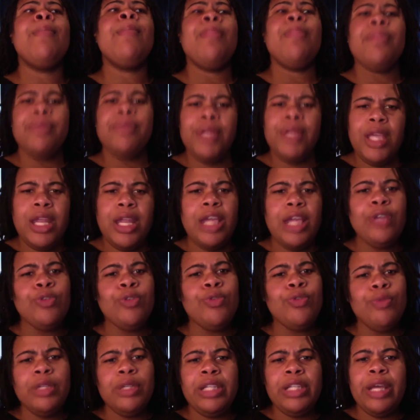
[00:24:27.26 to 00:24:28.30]
Yeah, they knew
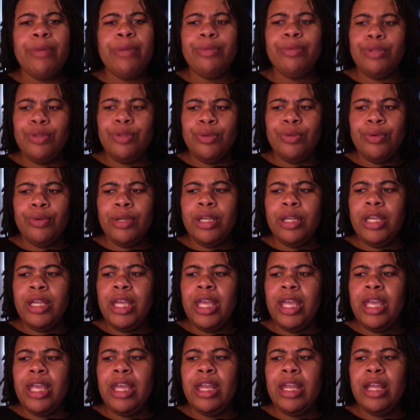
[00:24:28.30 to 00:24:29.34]
what they was doing,
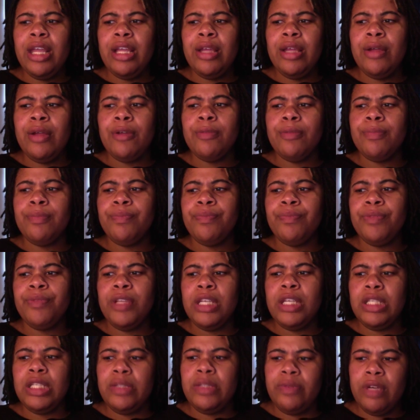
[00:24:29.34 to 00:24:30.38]
and um,
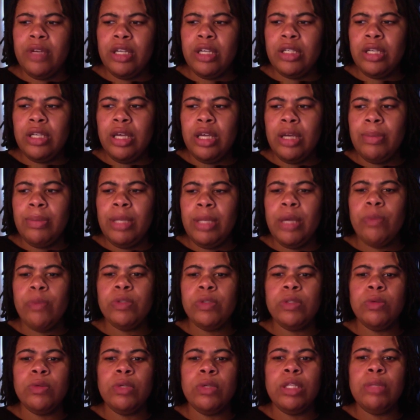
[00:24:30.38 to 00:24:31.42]
it's fucked up. And
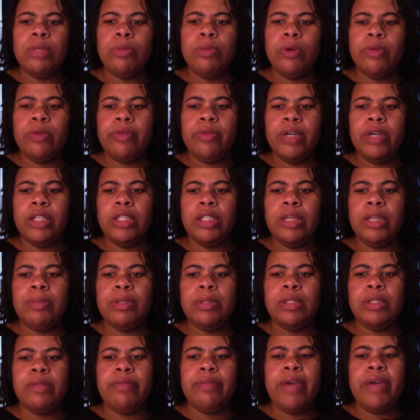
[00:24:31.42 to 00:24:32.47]
what's really more fucked up
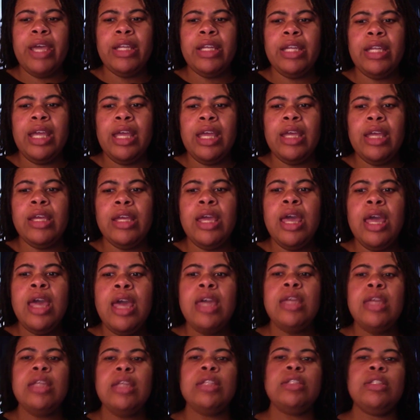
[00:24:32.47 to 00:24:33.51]
is the fact that
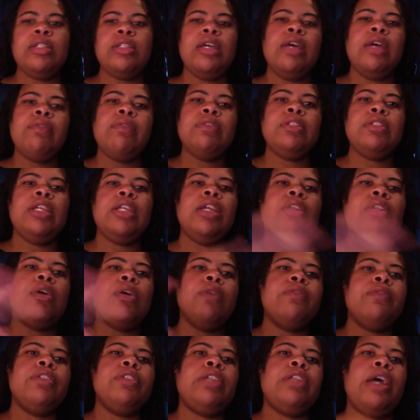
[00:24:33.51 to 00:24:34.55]
his death is getting
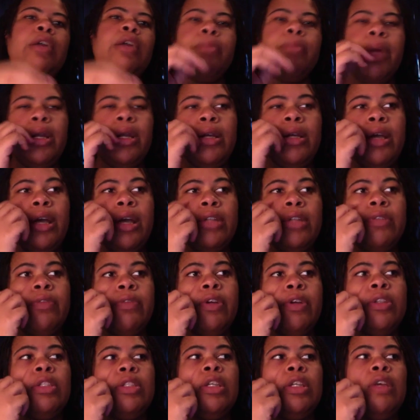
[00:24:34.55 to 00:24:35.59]
overshadowed by the
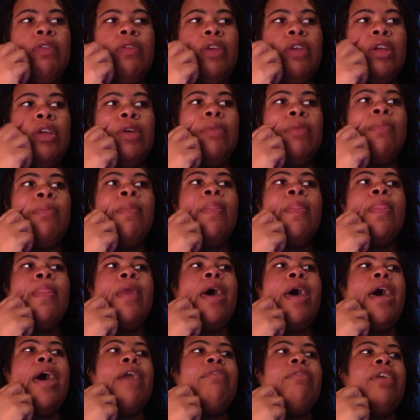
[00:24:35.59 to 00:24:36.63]
controversy of him
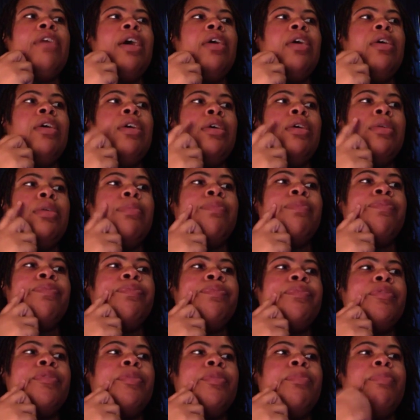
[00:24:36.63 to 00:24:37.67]
having um
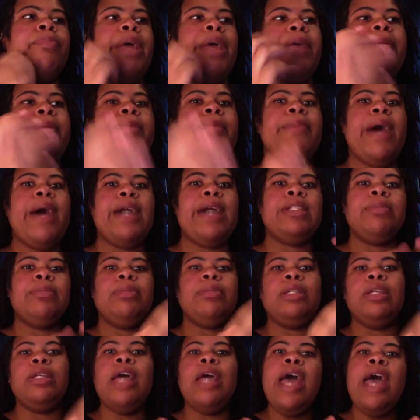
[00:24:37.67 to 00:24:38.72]
maybe
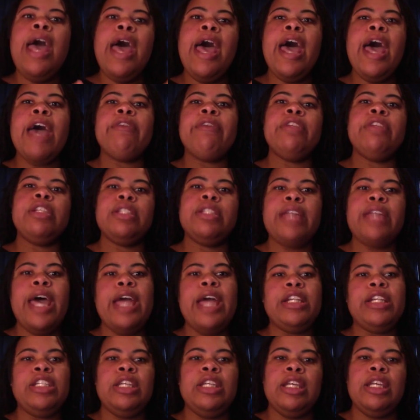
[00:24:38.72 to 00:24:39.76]
possibly having a
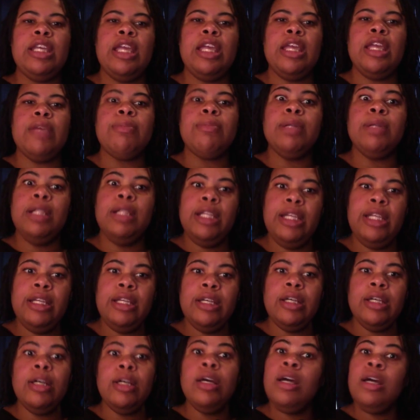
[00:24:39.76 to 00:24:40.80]
side chick in
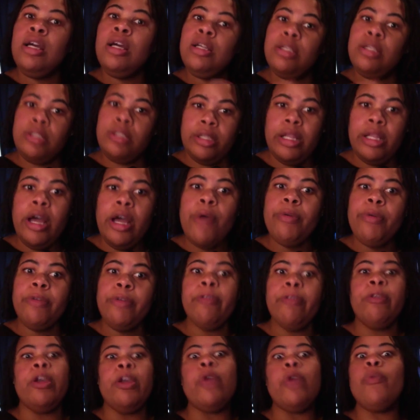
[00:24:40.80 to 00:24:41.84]
Malika, Khloe
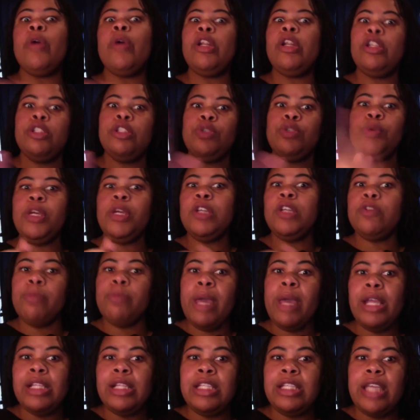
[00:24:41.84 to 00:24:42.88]
friend, one of the twins
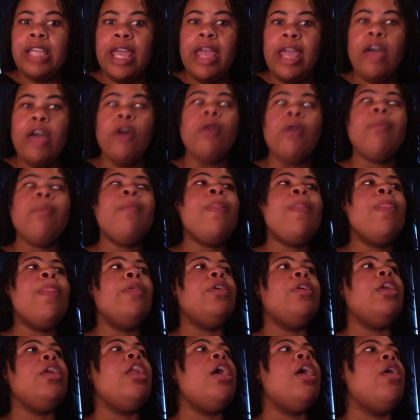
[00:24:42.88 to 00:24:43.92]
from ATL,
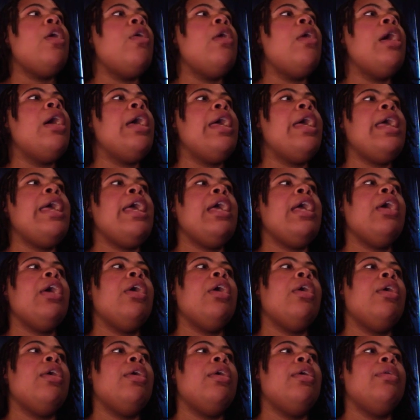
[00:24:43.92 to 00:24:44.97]
you know,
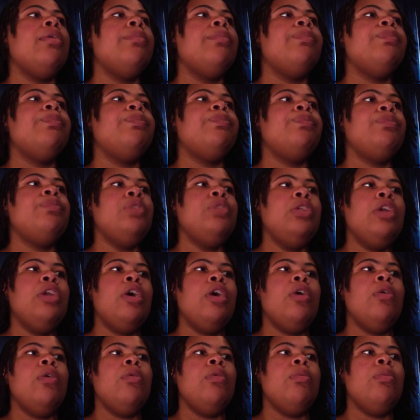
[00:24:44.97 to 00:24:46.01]
and um, you
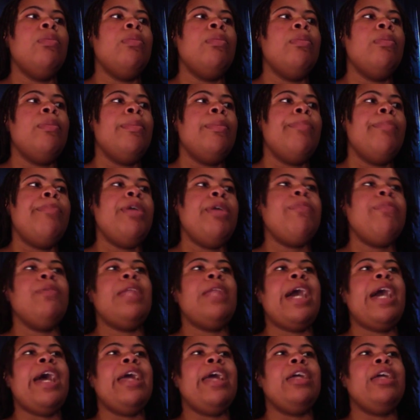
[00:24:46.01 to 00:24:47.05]
know, people
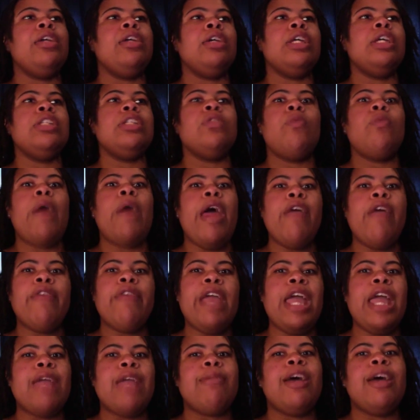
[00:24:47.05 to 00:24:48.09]
like because the wife
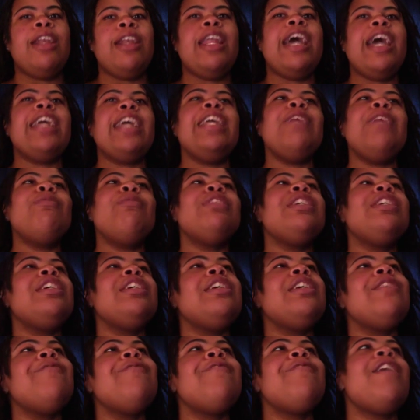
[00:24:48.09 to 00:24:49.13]
came out like he was a
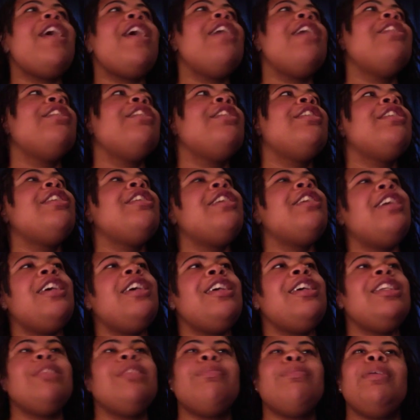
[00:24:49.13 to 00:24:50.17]
good father, a good
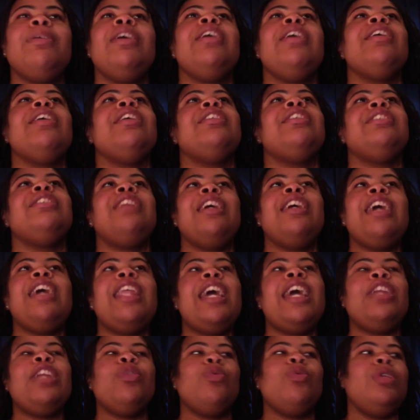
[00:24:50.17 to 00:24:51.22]
husband because they
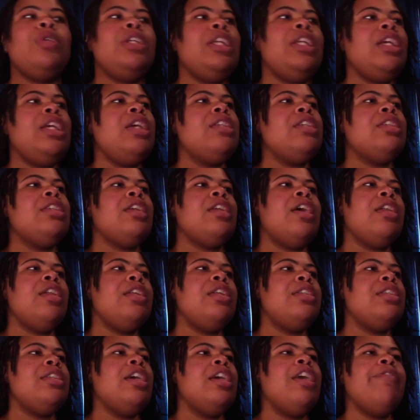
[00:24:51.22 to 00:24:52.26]
got like three kids and all
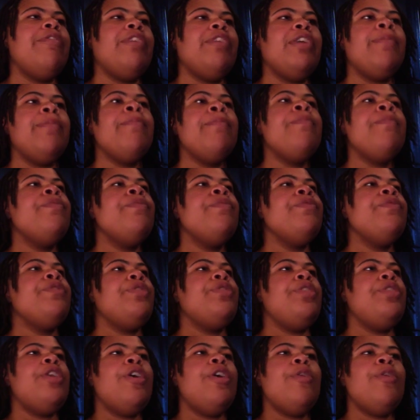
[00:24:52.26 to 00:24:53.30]
this stuff. And
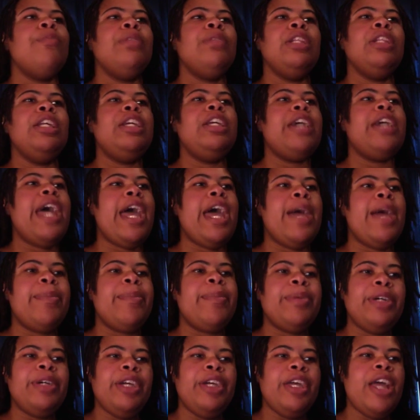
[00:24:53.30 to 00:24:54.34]
you know, Malika
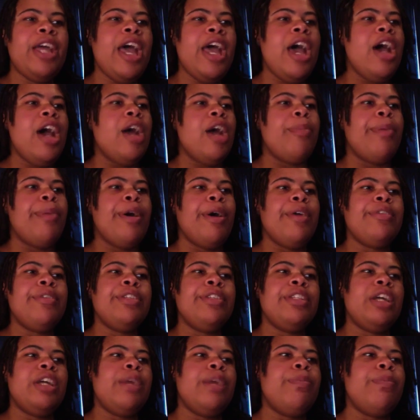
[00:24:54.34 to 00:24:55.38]
had put a
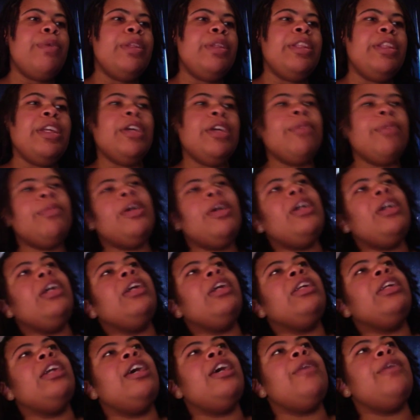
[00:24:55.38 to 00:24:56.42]
post up with them
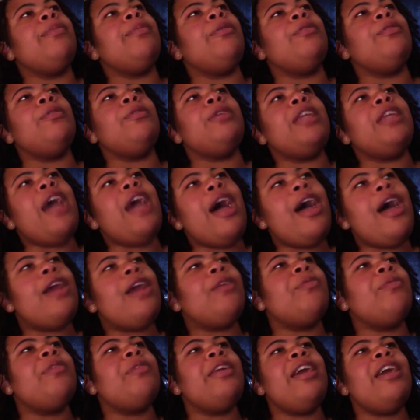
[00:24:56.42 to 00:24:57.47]
hugged up on the yacht
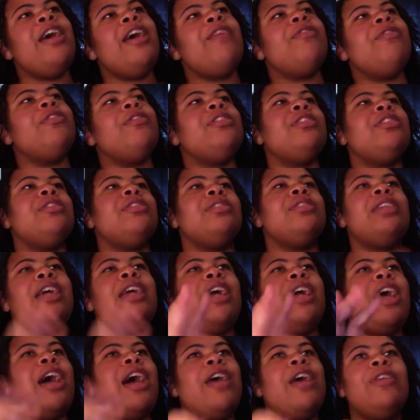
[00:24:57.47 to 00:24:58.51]
or whatever,
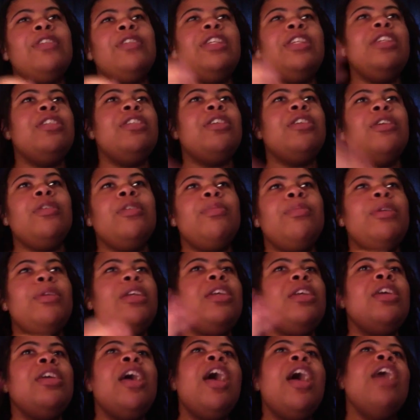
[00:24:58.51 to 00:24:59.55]
saying how he's gonna
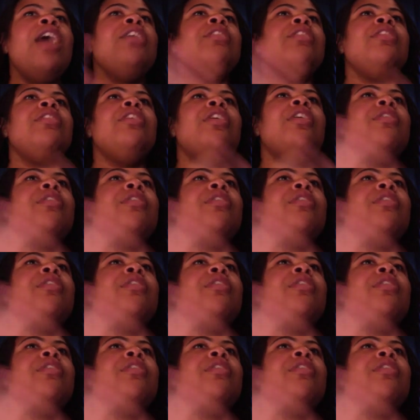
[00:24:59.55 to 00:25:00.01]
be, you know,